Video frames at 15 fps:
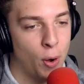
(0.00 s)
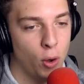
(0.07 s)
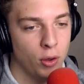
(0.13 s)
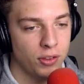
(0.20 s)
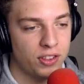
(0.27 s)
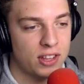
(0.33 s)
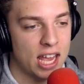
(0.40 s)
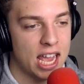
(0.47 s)

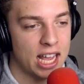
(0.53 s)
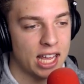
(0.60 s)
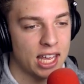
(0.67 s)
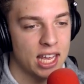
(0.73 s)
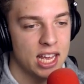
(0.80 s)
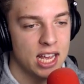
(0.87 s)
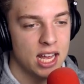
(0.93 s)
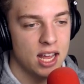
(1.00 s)
pool stick.
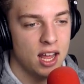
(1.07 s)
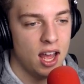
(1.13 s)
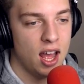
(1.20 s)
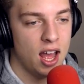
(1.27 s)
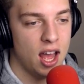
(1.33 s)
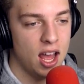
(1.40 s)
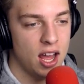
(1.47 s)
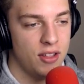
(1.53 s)

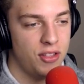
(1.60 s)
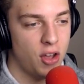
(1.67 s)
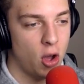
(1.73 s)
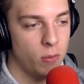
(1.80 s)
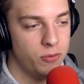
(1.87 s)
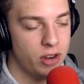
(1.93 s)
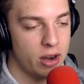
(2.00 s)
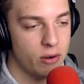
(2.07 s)
Uh, the
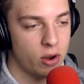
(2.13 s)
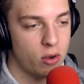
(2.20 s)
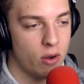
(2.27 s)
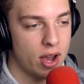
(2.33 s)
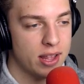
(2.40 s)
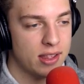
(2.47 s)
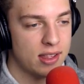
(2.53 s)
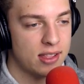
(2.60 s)
object
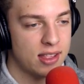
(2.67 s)
requires a